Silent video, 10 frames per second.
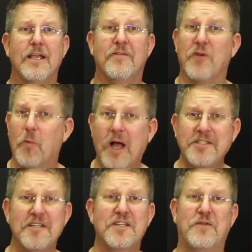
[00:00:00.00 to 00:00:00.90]
If you're
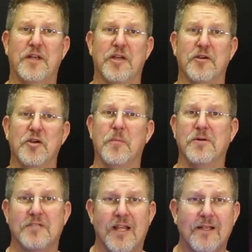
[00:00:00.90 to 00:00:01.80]
watching this video, you're
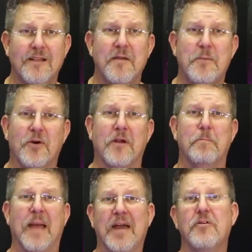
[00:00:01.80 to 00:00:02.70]
most likely comparing
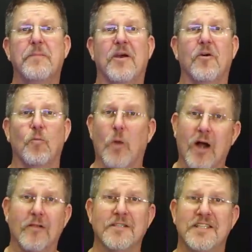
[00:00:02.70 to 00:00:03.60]
battery-powered
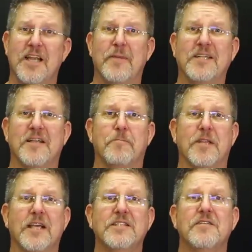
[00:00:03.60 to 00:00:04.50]
wireless D M X up
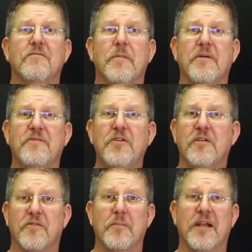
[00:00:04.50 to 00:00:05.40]
lights from a few
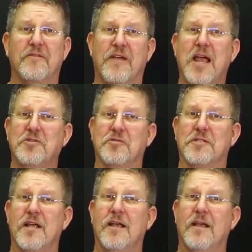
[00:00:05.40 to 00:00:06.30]
different
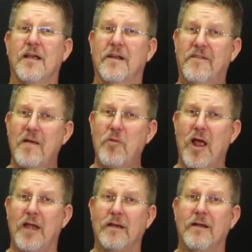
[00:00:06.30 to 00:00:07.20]
manufacturers. And if I'm
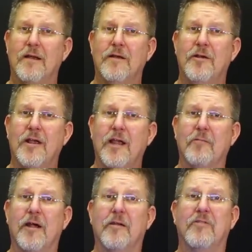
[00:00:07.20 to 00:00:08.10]
right, you're getting ready